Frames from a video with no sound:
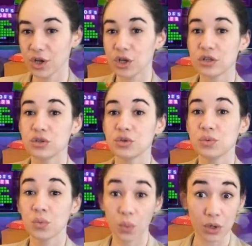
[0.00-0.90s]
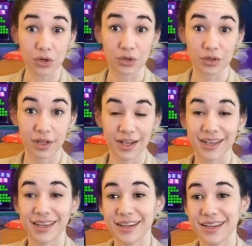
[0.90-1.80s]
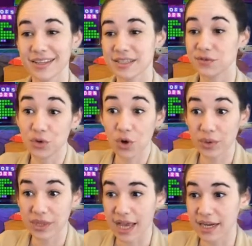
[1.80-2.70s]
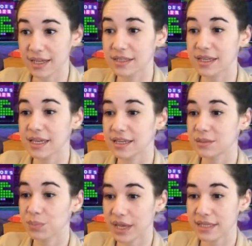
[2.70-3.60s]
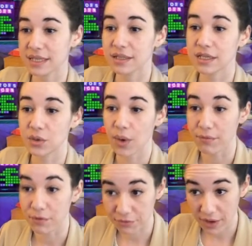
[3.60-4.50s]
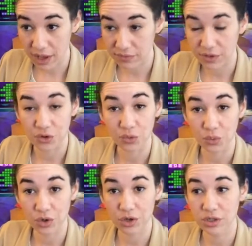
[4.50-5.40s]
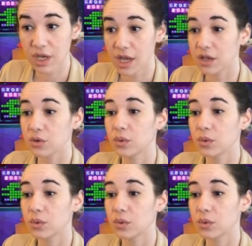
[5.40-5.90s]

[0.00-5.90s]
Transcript: to Wordle. It is, if you know what that is, it is basically you have a 5-letter word, you will